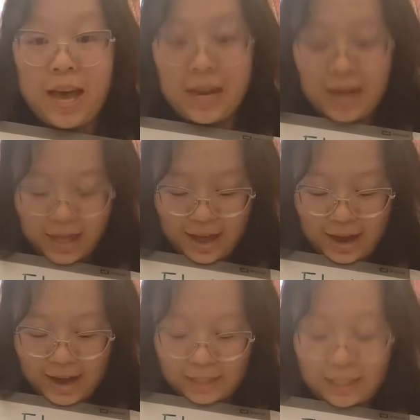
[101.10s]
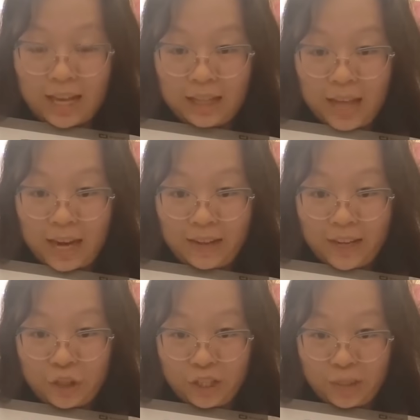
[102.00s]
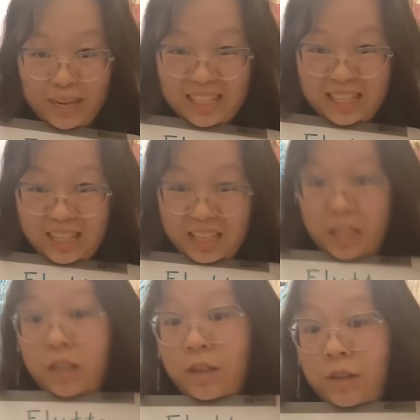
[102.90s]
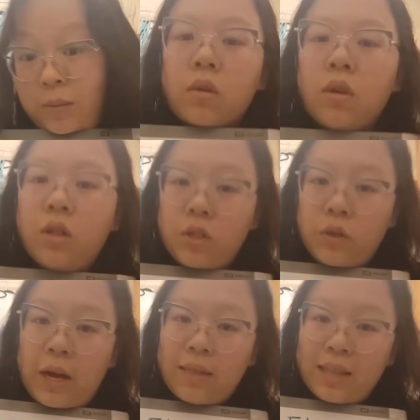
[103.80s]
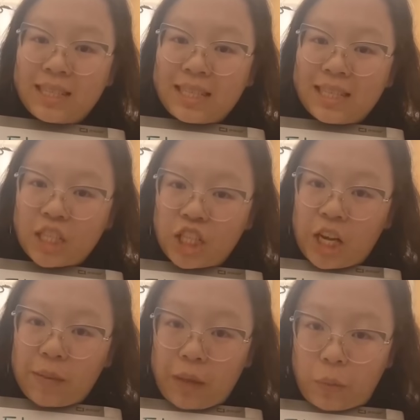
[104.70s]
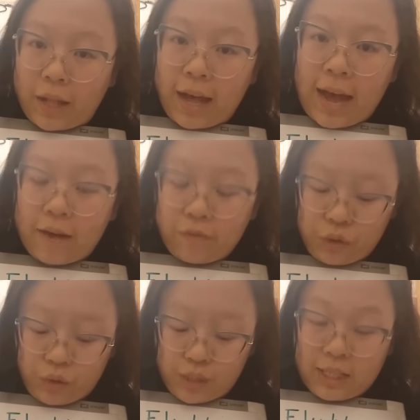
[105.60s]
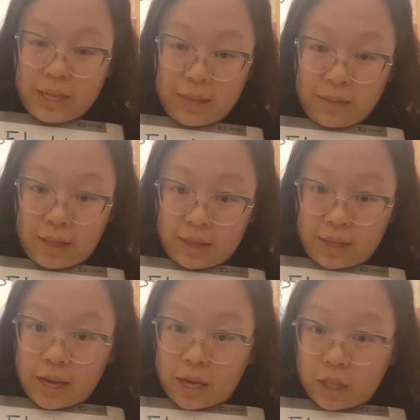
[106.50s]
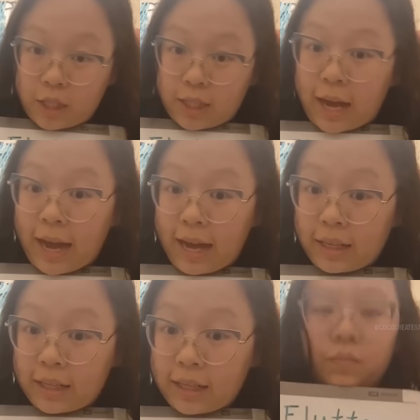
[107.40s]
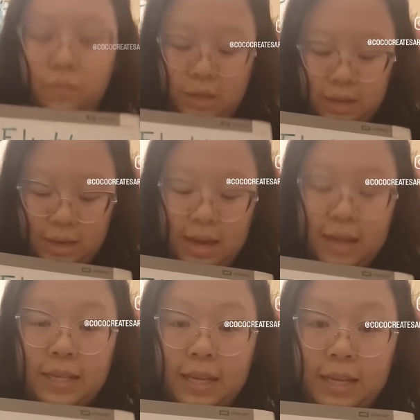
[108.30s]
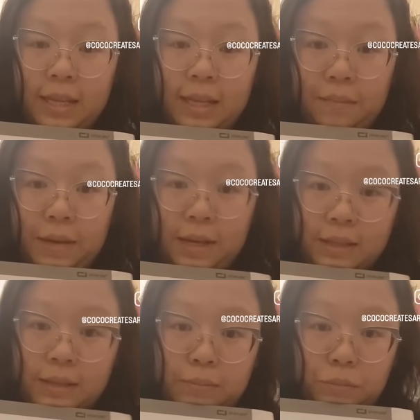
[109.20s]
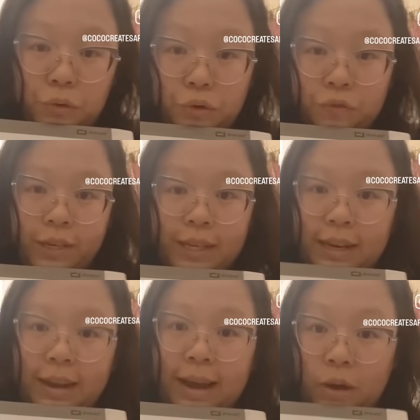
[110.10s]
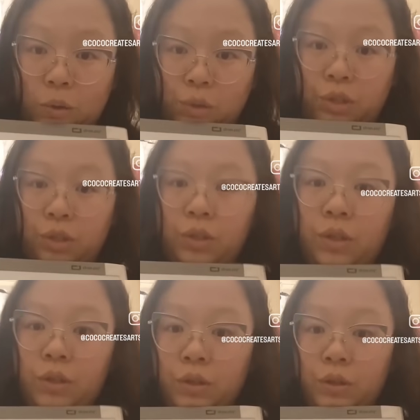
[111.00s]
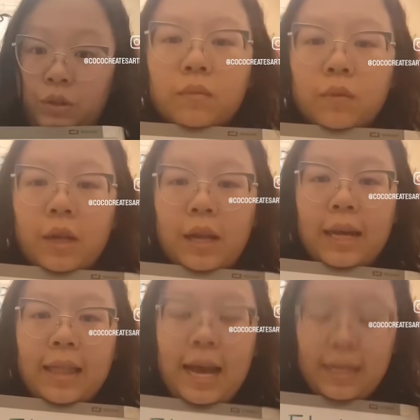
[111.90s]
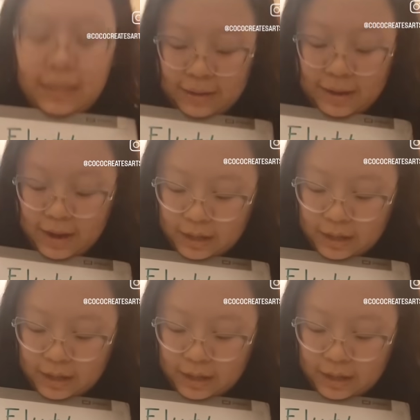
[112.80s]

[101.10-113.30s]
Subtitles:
then that adds a lot of extra space in here. So now this is the shape that we'll have. We do the same thing to the other side. Again, taking that piece and moving it out like that.